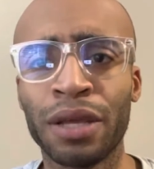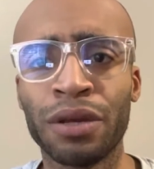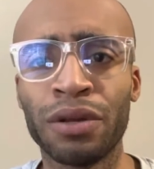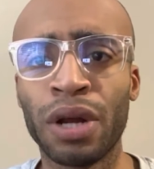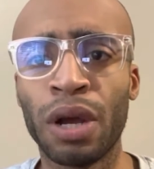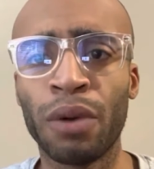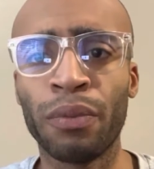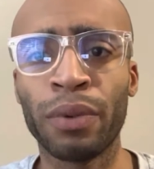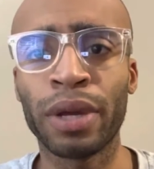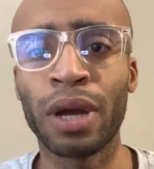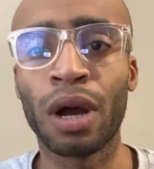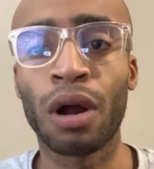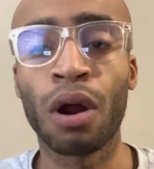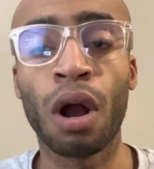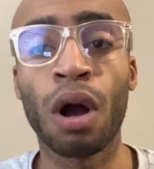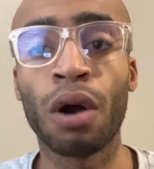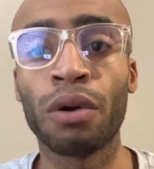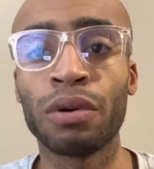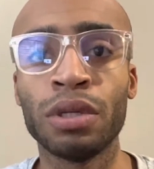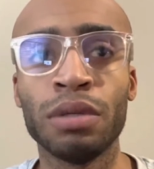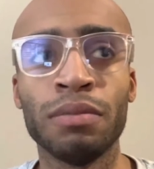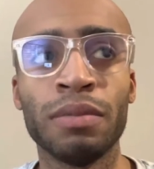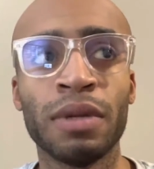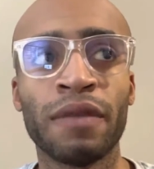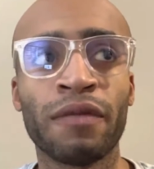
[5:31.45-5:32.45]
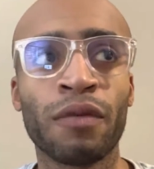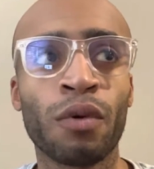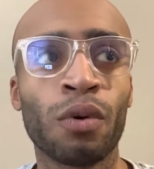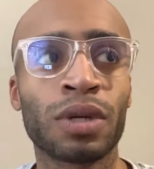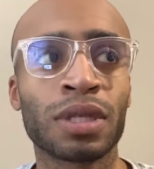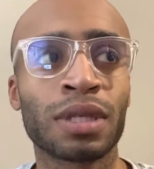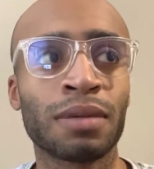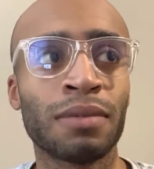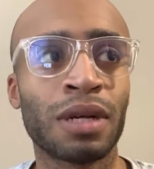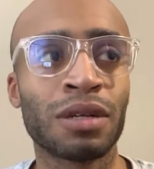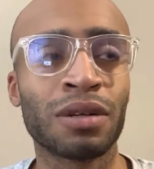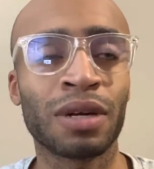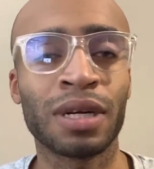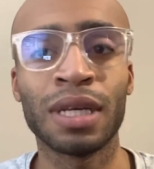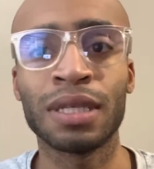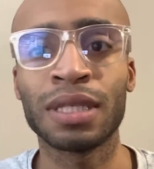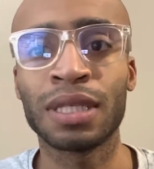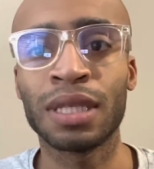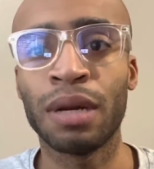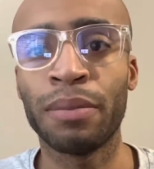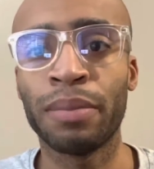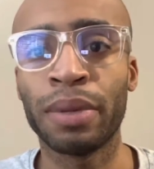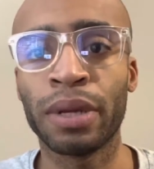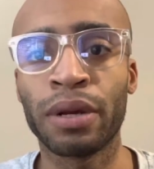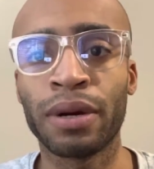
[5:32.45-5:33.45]
We are all human. Of course, I'm not trying to
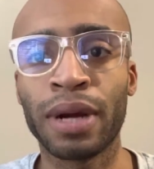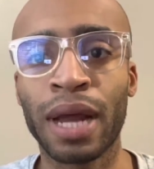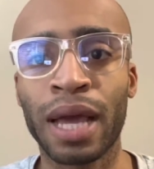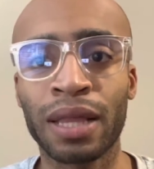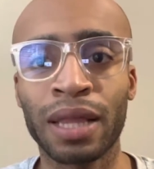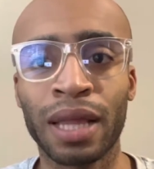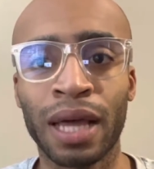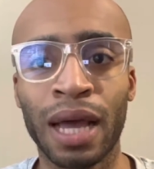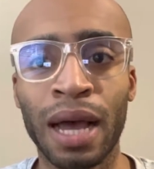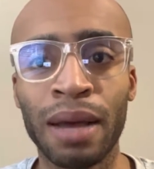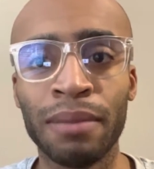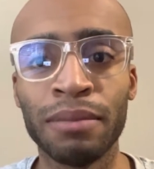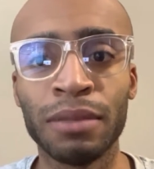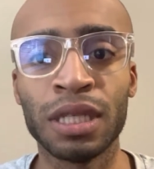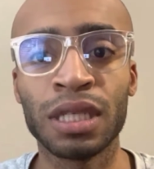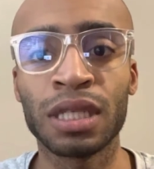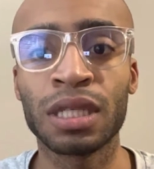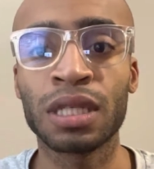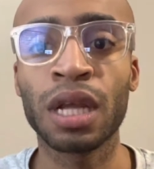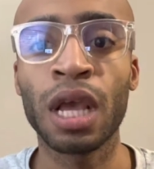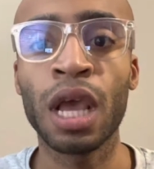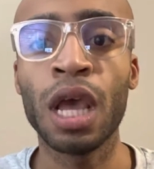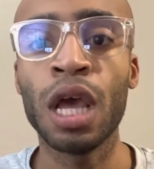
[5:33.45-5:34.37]
sit up here and act like I'm just